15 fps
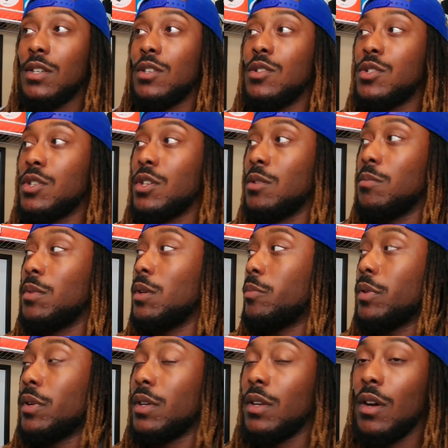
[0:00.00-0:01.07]
you shouldn't be
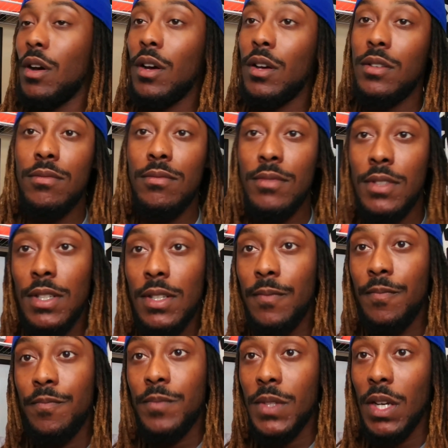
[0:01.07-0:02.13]
putting on
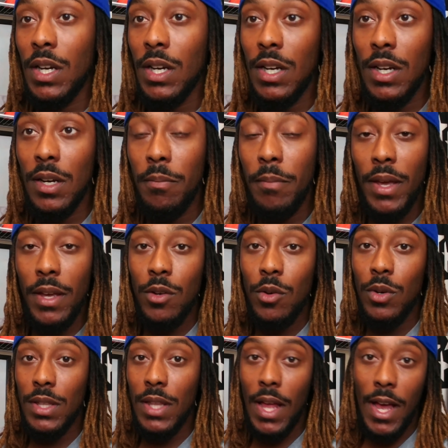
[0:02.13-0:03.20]

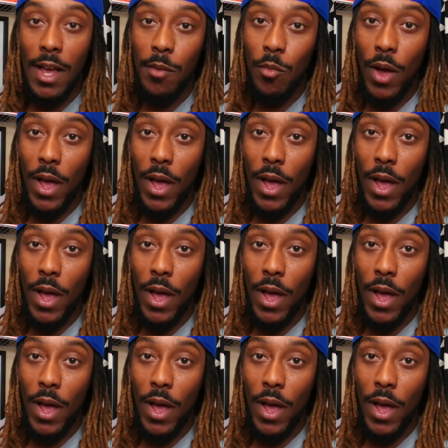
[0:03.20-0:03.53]
mango and lime